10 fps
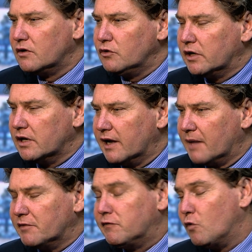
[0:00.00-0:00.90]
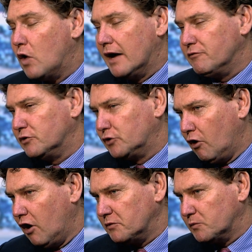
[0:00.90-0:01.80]
you can get up to 400
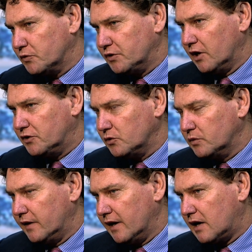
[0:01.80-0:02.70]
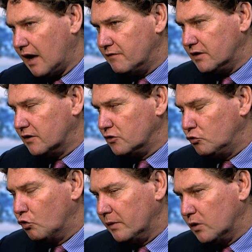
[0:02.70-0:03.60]
times more CO2 into that cavity than you
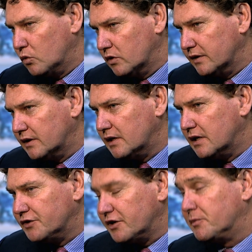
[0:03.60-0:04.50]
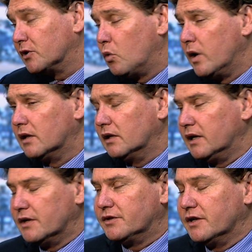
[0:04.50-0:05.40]
normally would. Subsequently,
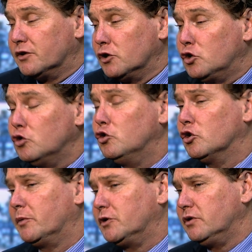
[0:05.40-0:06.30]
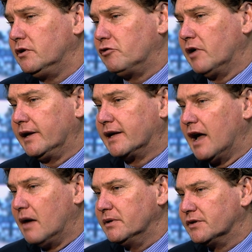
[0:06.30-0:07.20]
it's a huge opportunity to create a
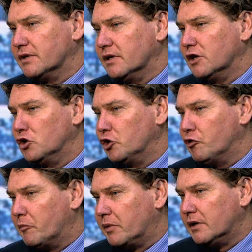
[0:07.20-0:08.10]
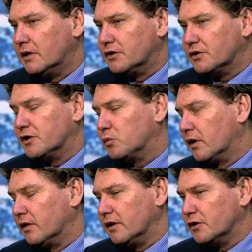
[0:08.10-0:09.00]
carbon sink in Europe. So that's one
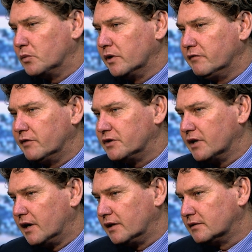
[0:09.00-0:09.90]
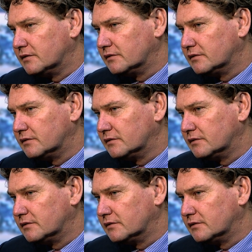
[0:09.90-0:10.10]
of the things we're investigating.